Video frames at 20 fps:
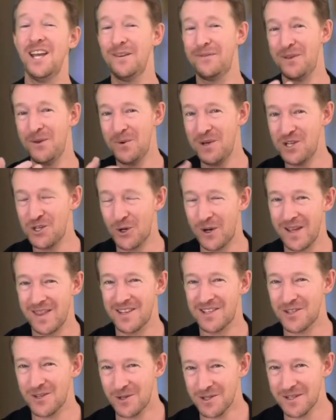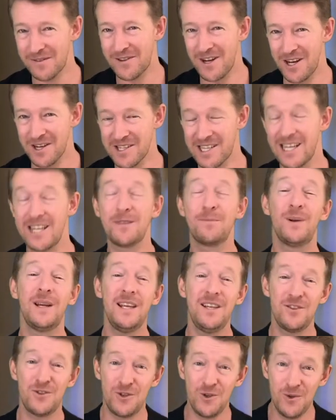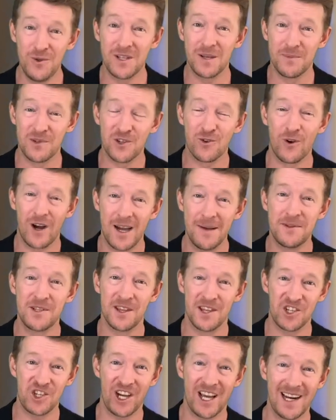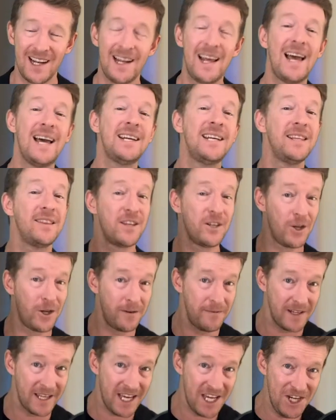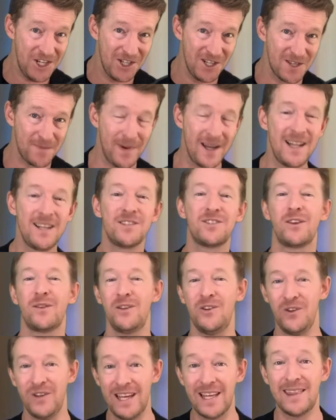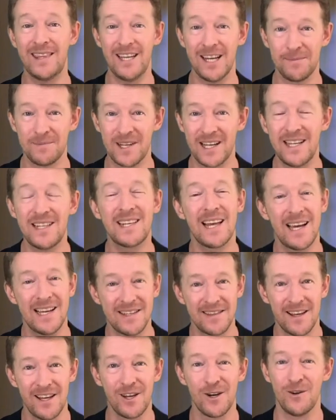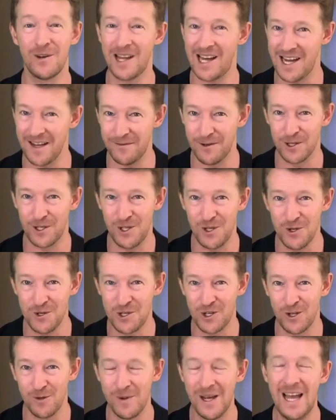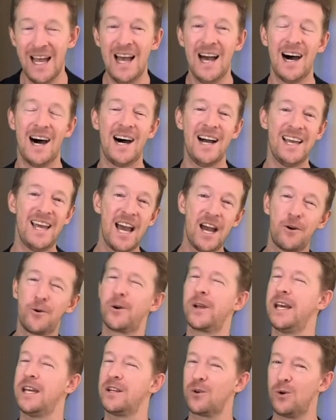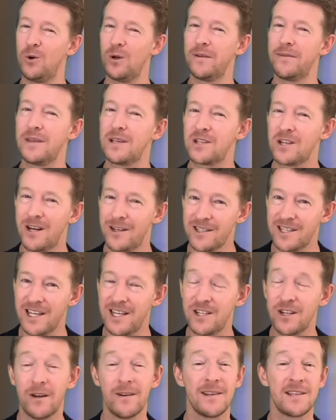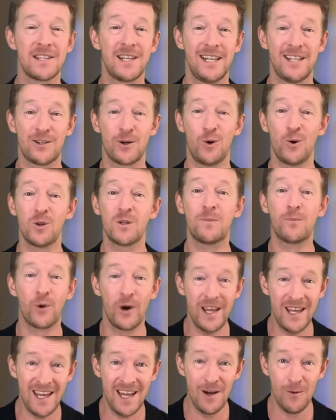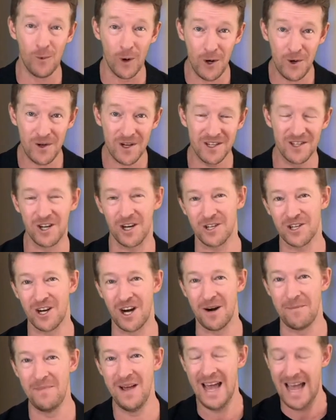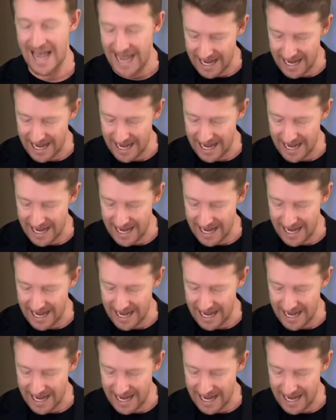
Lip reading: If you enjoy this sort of content, please do subscribe to the channel and hit the notifications bell so that you get the updates as they go live on YouTube. I aggregate all of this content on a site called breakingwoke.com.